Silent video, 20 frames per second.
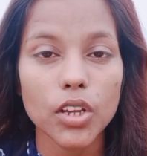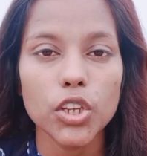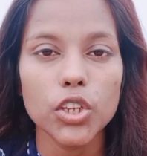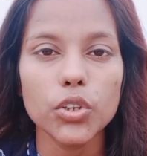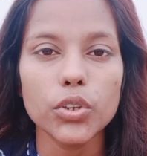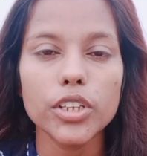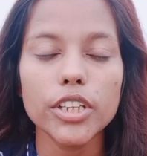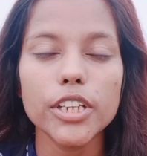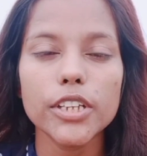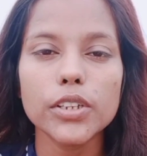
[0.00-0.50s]

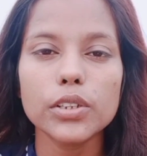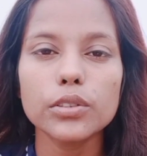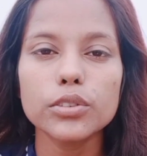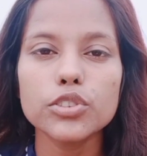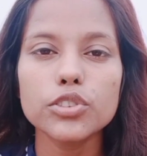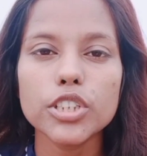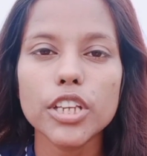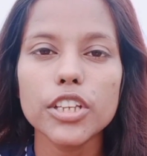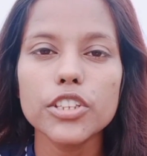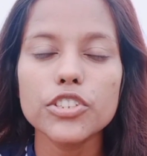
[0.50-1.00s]
You need to
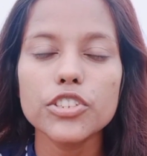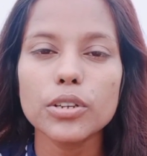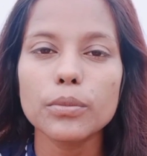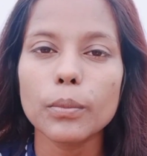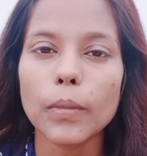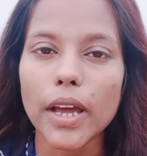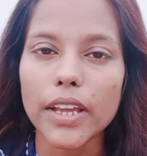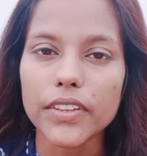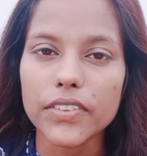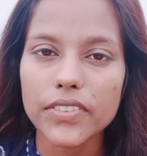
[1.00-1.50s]
change your
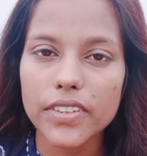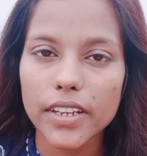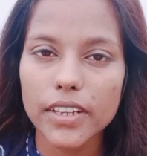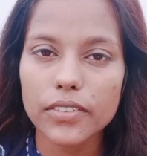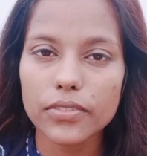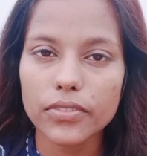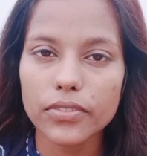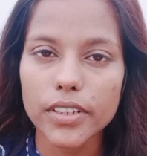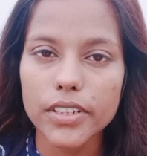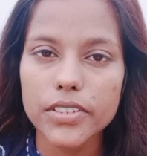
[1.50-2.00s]
mindset
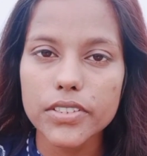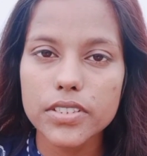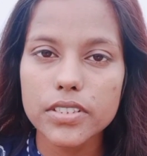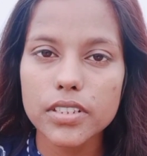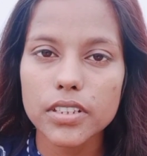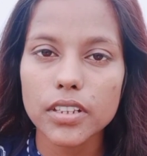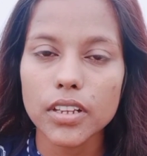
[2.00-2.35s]
first.